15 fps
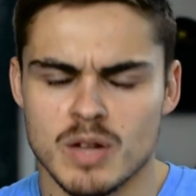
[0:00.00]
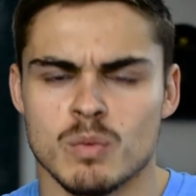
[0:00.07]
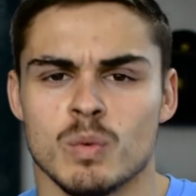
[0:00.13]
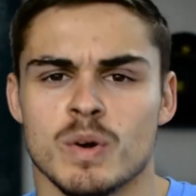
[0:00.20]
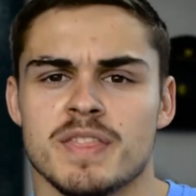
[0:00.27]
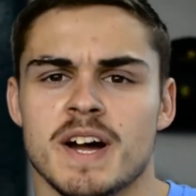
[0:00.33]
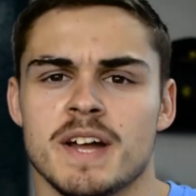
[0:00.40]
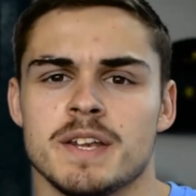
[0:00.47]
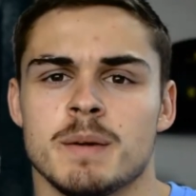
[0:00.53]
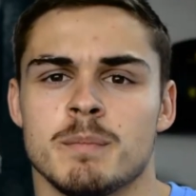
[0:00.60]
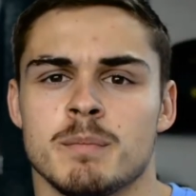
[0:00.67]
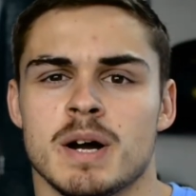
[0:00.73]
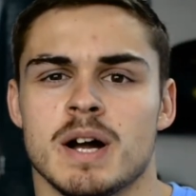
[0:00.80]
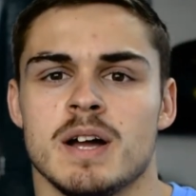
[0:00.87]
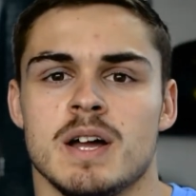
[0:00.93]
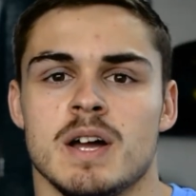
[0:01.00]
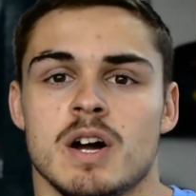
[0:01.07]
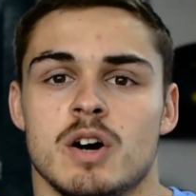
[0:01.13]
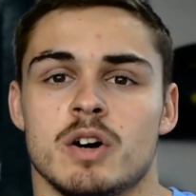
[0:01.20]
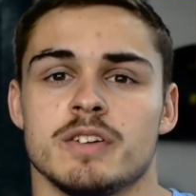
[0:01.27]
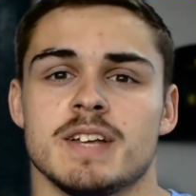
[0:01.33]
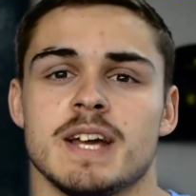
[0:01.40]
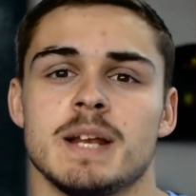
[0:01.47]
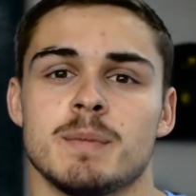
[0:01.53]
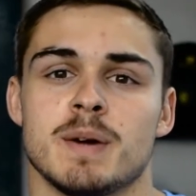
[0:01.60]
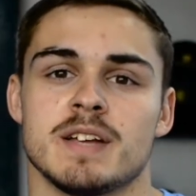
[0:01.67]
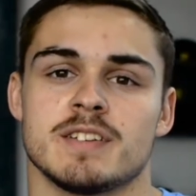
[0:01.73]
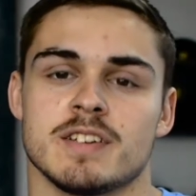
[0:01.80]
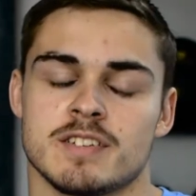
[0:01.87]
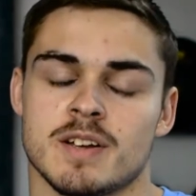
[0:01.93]
With that number on a daily
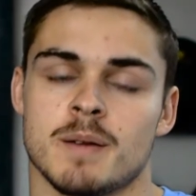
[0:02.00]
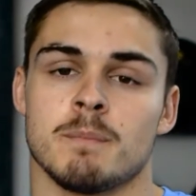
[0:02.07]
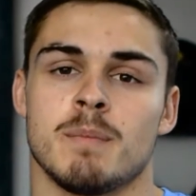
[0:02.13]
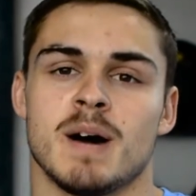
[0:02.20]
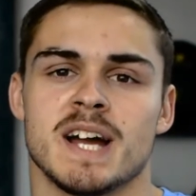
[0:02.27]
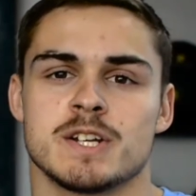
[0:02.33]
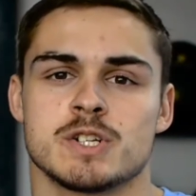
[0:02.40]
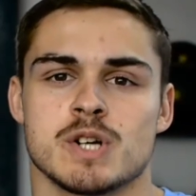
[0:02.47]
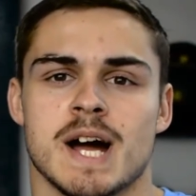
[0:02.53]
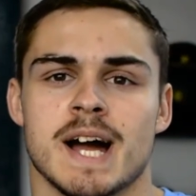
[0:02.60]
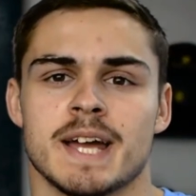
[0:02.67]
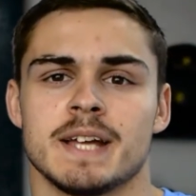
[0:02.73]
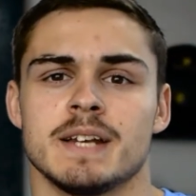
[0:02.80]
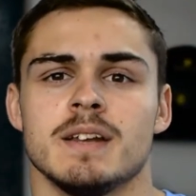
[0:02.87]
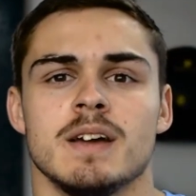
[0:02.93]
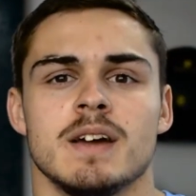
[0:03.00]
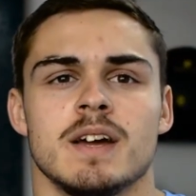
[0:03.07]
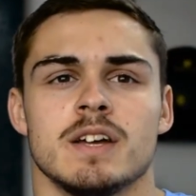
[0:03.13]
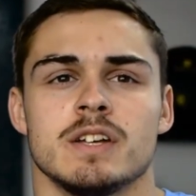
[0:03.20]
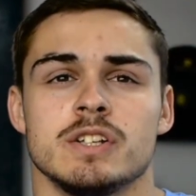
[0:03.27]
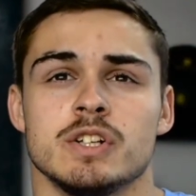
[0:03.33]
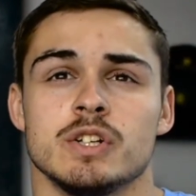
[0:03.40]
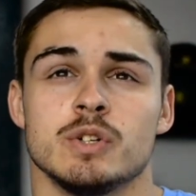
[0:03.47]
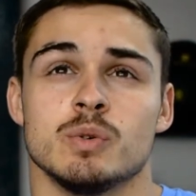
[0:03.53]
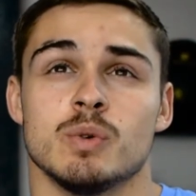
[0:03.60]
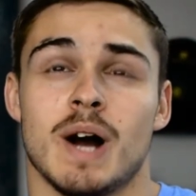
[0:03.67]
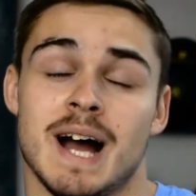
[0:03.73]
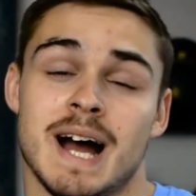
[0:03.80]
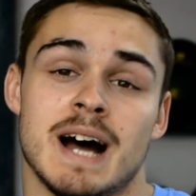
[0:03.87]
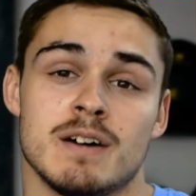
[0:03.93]
basis, and by tracking, you
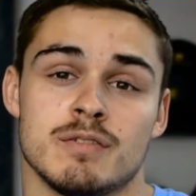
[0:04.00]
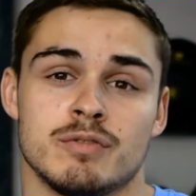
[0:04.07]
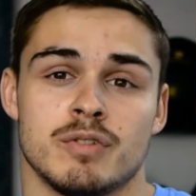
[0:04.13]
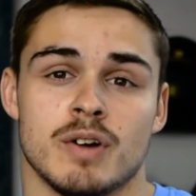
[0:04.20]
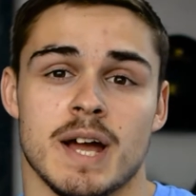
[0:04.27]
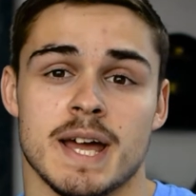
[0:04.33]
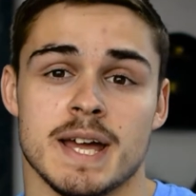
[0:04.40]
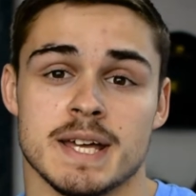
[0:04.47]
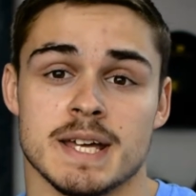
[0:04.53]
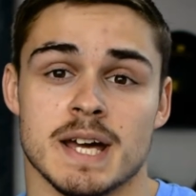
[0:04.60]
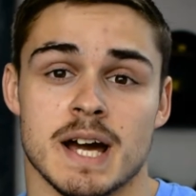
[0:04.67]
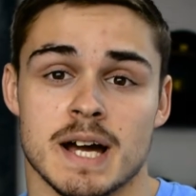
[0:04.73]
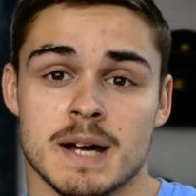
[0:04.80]
have a